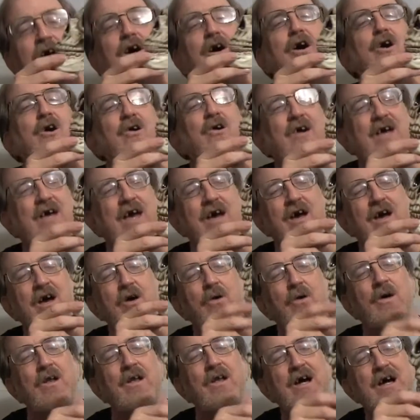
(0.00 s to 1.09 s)
Okay.
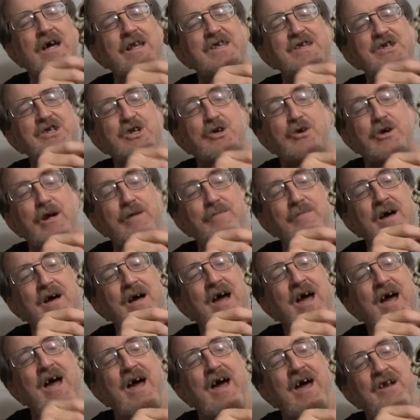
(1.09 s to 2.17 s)
Well, look at the screen
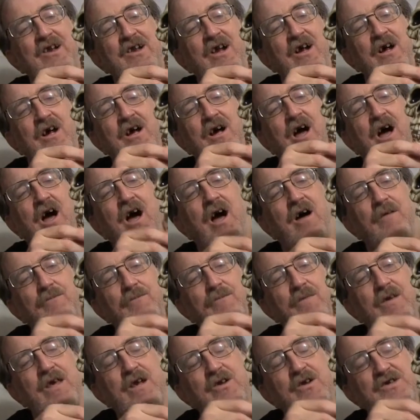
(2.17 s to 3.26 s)
and uh,
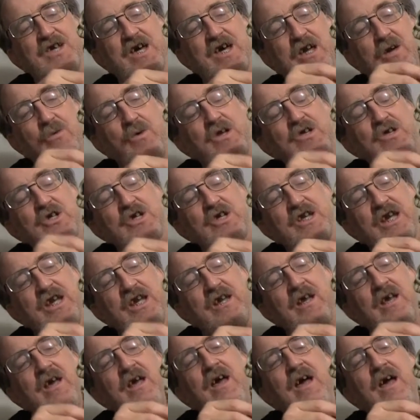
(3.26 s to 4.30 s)
it'll tell you what you need.